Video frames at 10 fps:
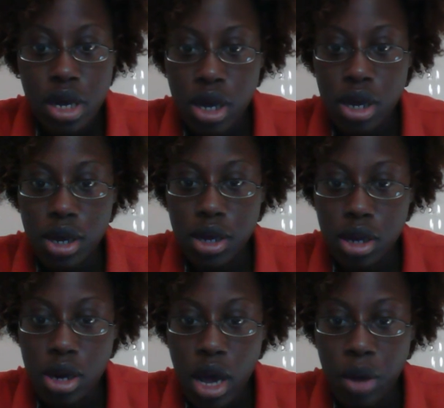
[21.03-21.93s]

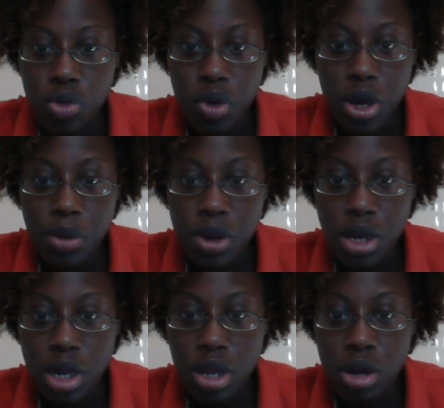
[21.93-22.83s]
And I was
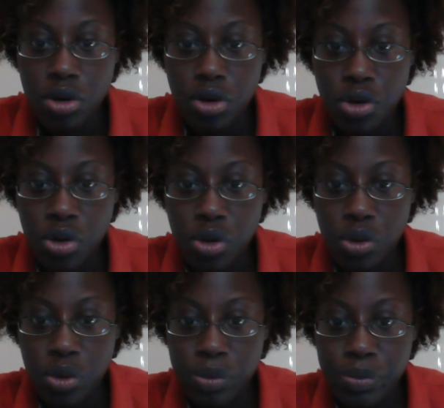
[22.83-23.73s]
recommended
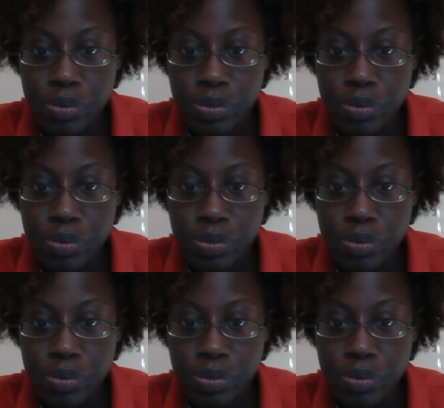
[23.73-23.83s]
mm,